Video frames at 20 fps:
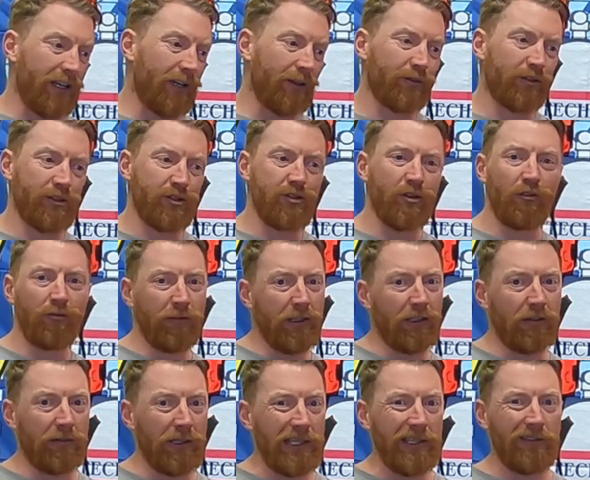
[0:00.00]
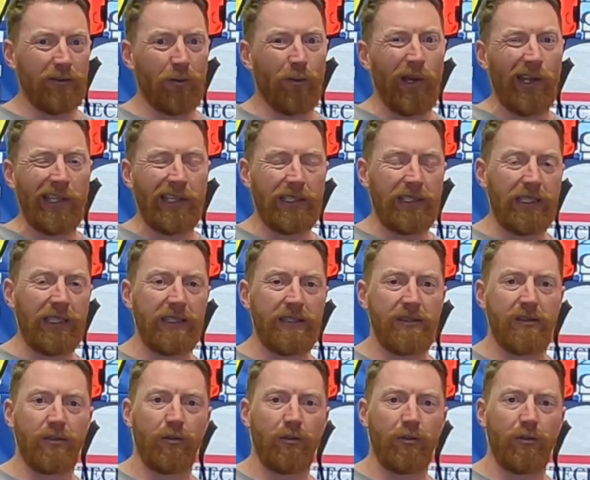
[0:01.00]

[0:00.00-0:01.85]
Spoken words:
Now there's no real reason why you'd need